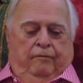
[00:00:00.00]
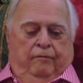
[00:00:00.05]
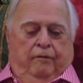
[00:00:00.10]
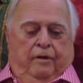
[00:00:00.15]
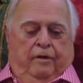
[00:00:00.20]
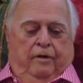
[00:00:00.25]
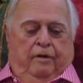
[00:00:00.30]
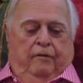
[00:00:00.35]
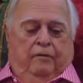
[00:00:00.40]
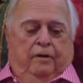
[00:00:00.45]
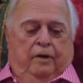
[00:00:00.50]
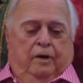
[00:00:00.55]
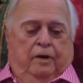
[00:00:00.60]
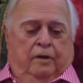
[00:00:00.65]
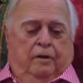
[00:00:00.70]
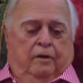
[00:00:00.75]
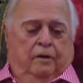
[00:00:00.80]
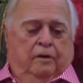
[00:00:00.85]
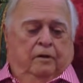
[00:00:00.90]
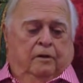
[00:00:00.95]
very, very
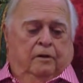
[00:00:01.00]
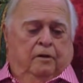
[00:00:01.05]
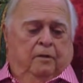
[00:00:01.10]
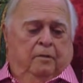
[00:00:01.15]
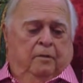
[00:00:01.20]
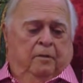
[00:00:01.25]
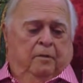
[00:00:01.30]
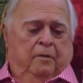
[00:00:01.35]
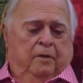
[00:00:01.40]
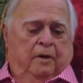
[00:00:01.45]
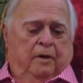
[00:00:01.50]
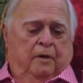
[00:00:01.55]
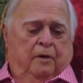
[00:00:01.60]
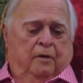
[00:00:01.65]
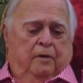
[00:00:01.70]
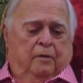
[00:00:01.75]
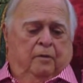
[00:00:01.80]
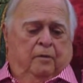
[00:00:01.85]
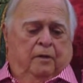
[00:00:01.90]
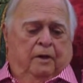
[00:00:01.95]
good to me
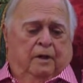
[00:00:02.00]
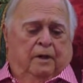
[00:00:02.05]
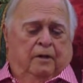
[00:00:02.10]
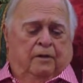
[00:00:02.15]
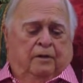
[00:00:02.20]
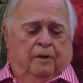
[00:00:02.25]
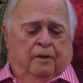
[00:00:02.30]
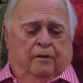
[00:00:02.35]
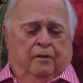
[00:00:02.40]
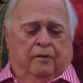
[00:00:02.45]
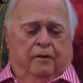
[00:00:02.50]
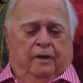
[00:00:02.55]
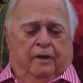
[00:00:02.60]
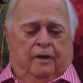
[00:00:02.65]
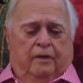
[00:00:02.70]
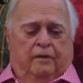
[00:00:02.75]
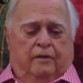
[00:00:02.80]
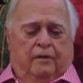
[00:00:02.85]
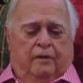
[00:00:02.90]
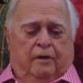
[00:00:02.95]
because when I start
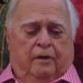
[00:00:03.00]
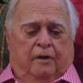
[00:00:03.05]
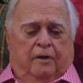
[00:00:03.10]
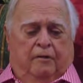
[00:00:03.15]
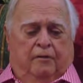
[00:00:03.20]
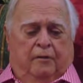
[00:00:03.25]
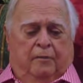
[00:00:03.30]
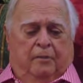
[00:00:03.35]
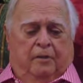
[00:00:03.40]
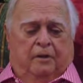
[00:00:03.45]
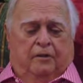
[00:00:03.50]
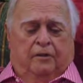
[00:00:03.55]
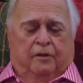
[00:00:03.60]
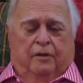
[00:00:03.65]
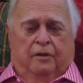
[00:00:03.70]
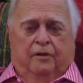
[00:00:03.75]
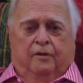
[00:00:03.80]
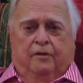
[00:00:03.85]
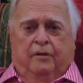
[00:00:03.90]
feeling sorry for myself,